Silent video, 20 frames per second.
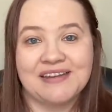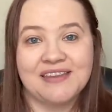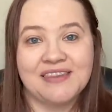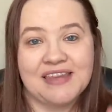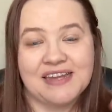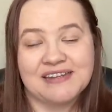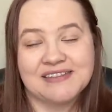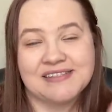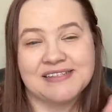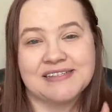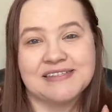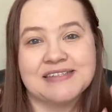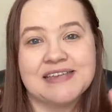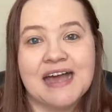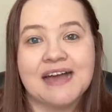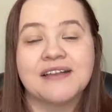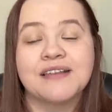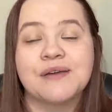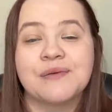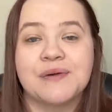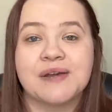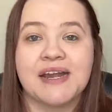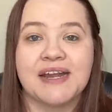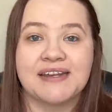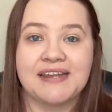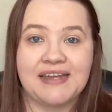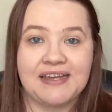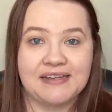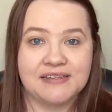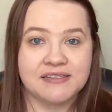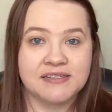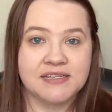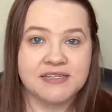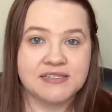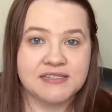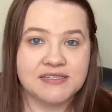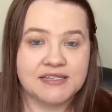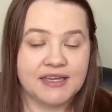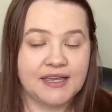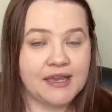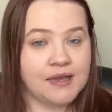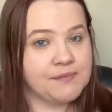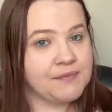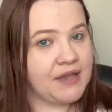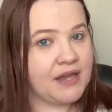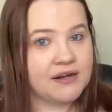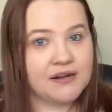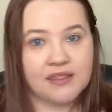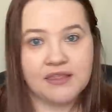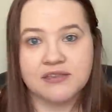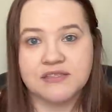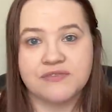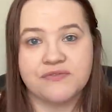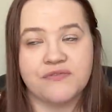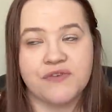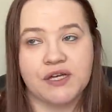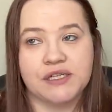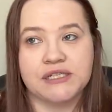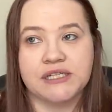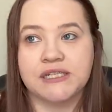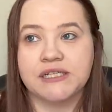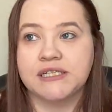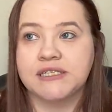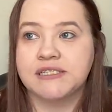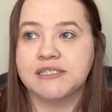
That is exactly what I need to get me out of this funk